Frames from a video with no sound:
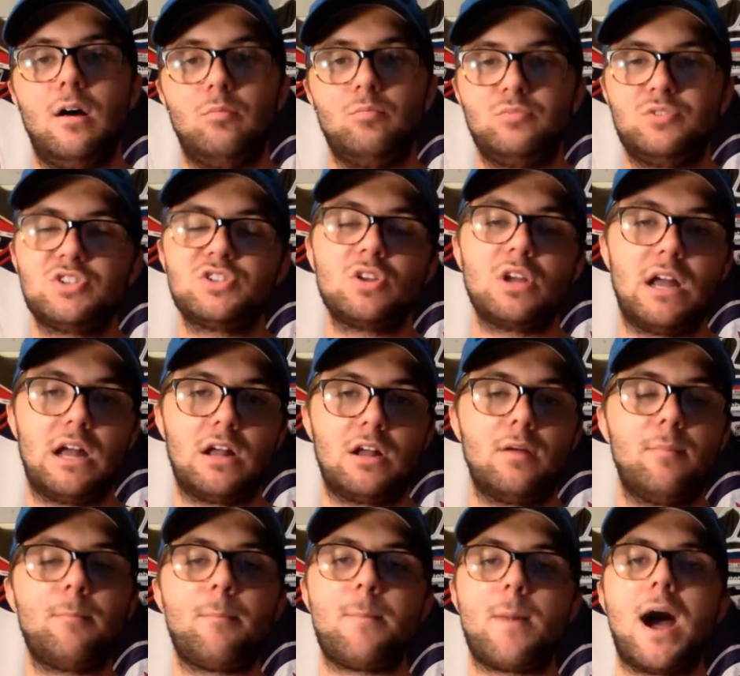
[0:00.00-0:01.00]
Just a
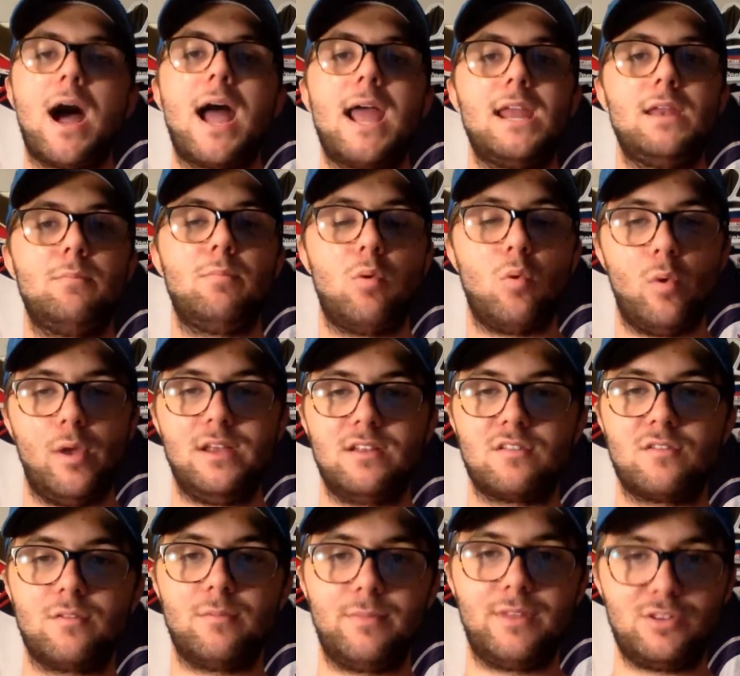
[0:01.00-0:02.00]
combined points
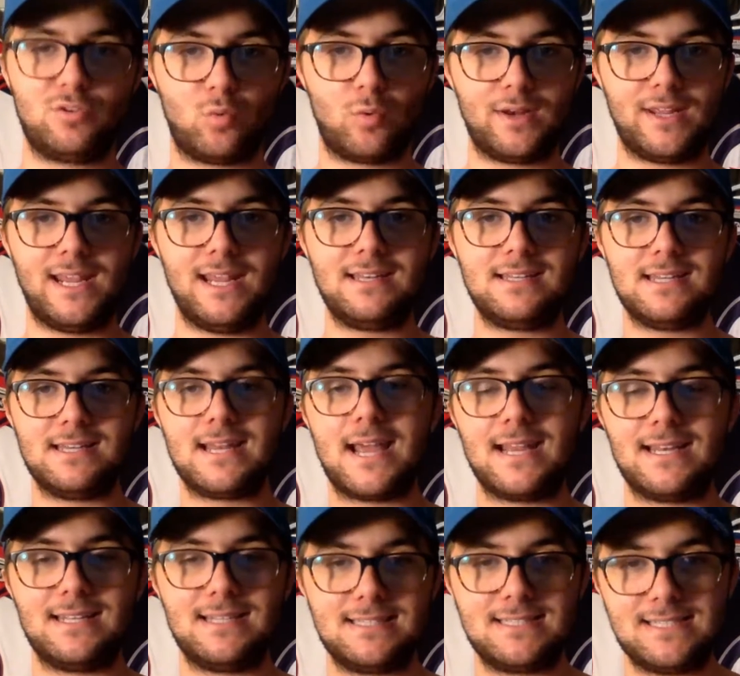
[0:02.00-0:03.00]
from the
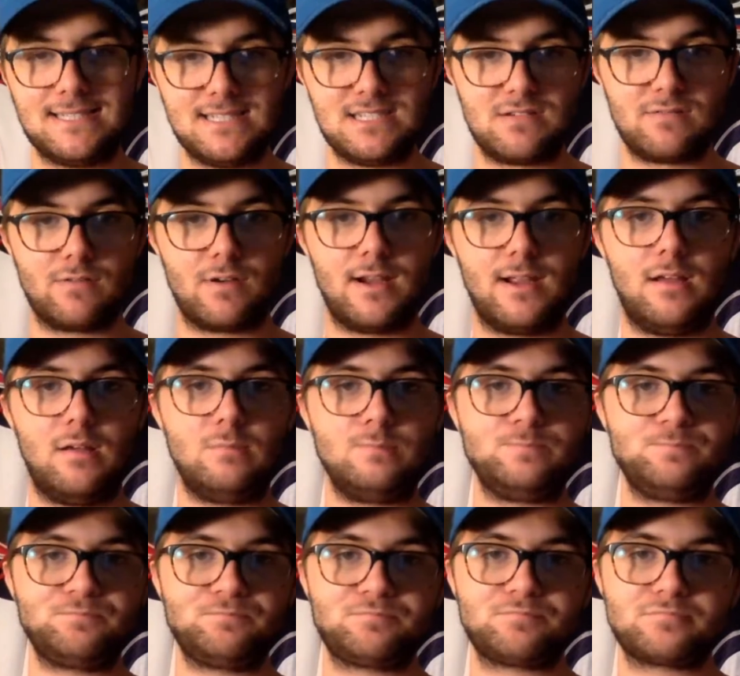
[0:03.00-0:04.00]
2018-19 season for him.
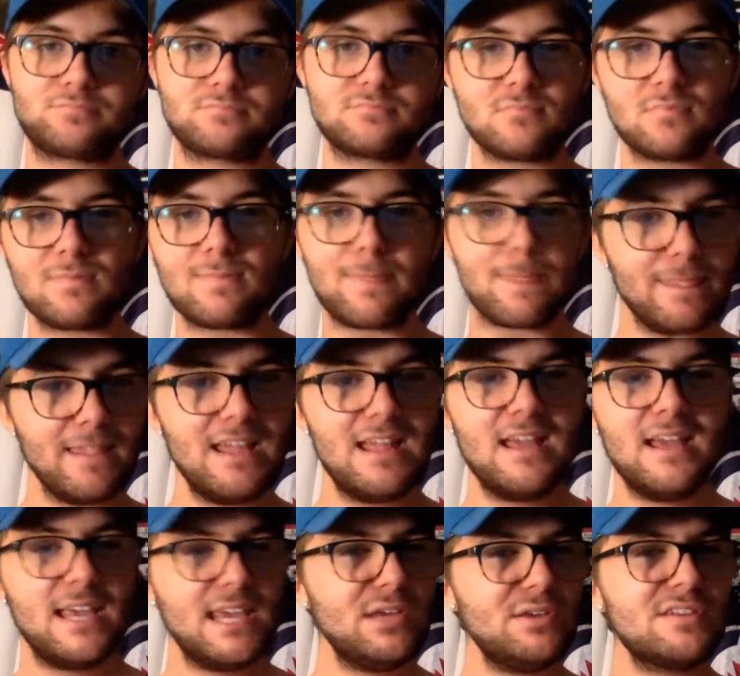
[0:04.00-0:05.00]

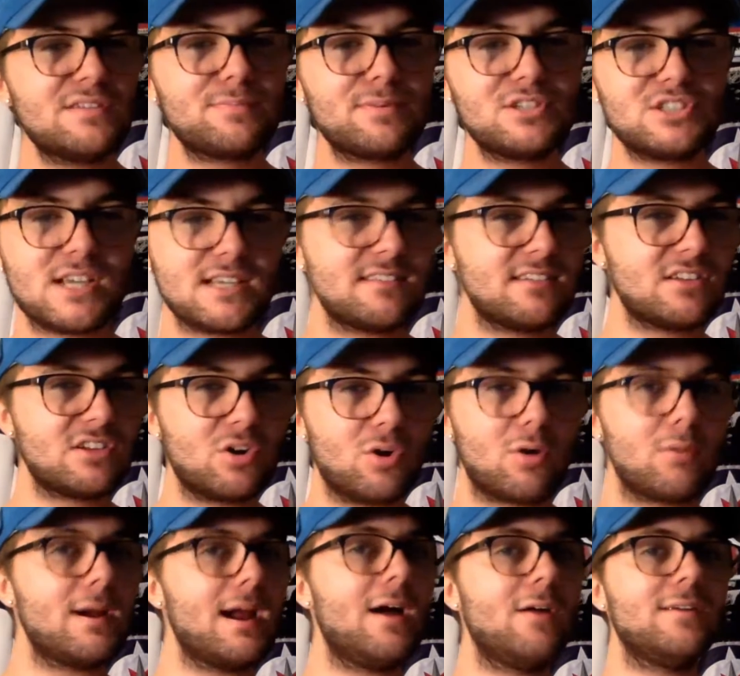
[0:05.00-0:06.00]
He was projected to go
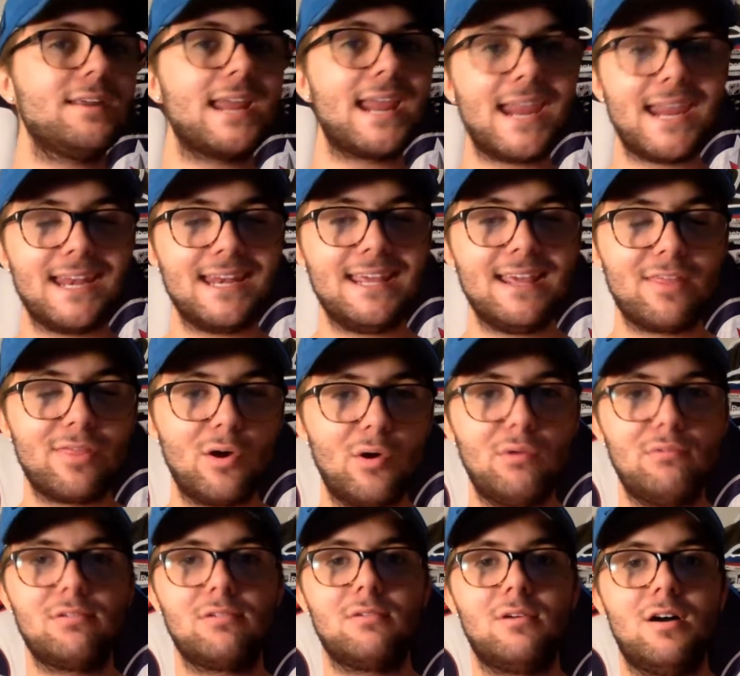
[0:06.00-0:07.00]
around 80th
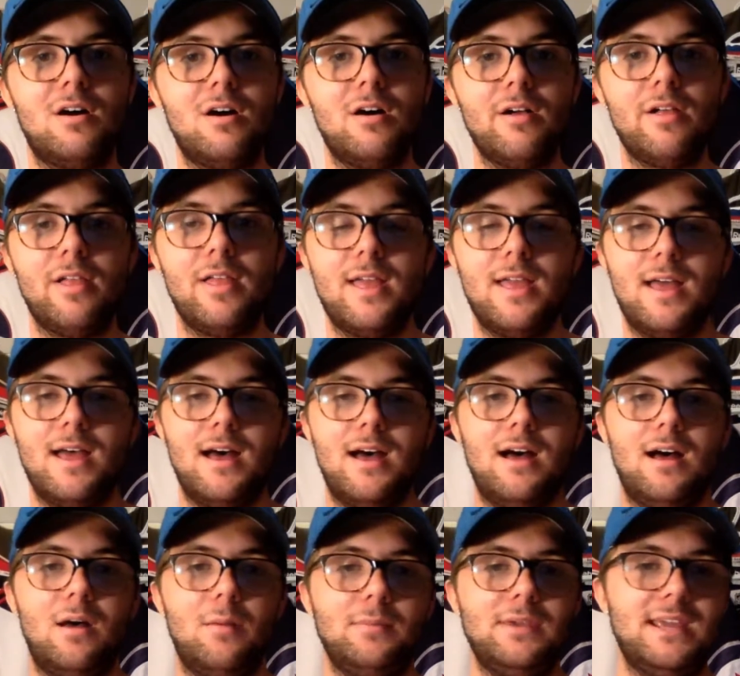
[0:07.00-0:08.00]
overall.
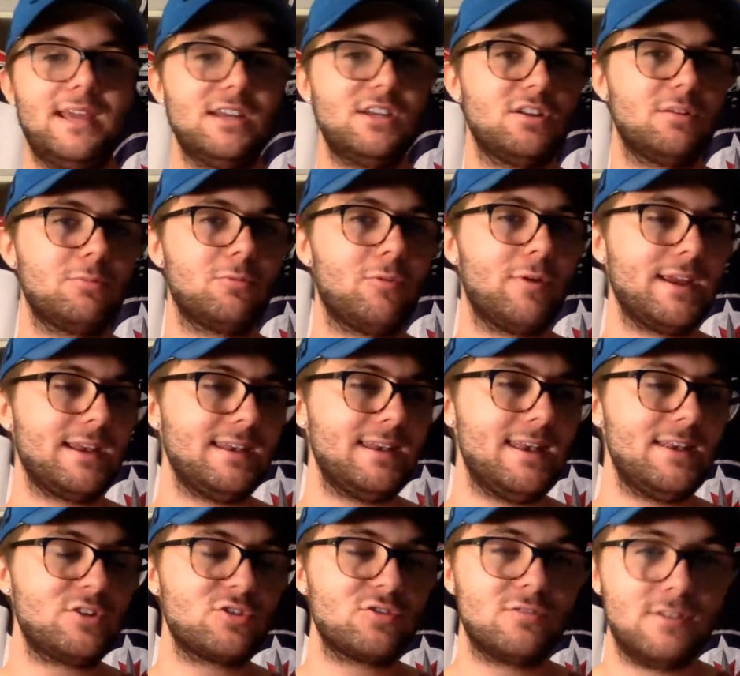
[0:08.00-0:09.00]
He ended up
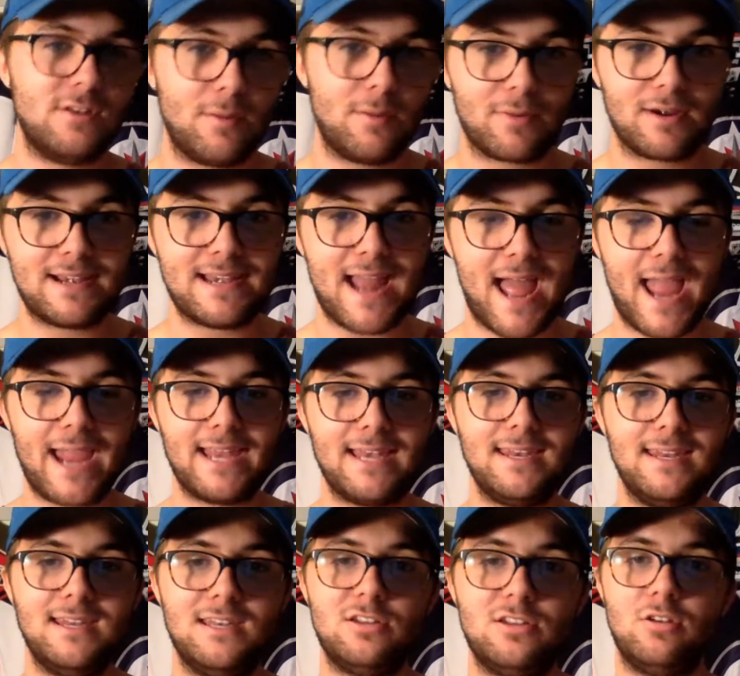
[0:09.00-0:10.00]
going number
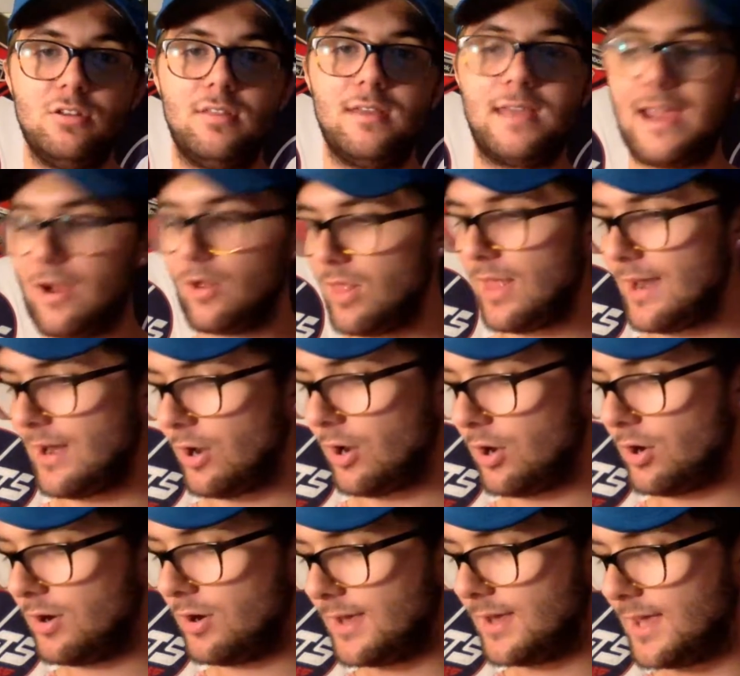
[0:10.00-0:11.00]
90 to the Carolina
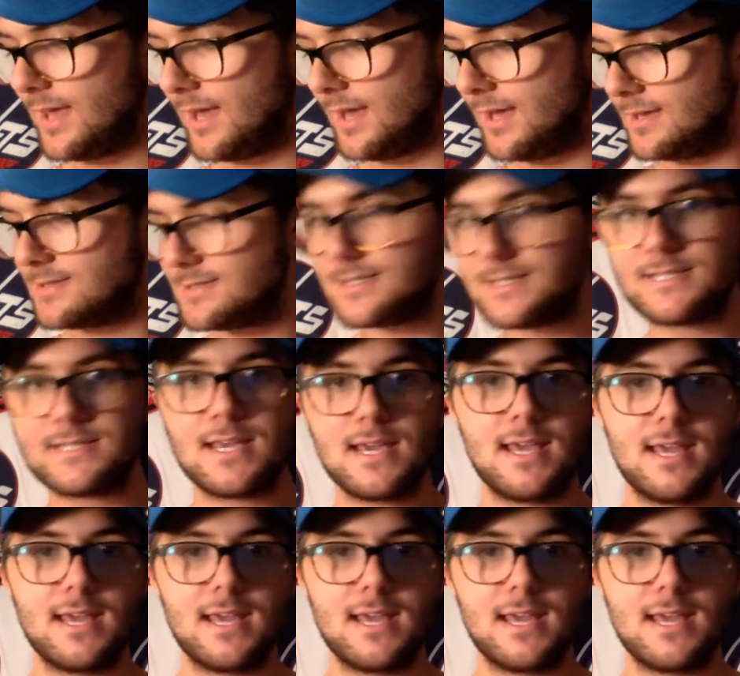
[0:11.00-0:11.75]
Hurricanes.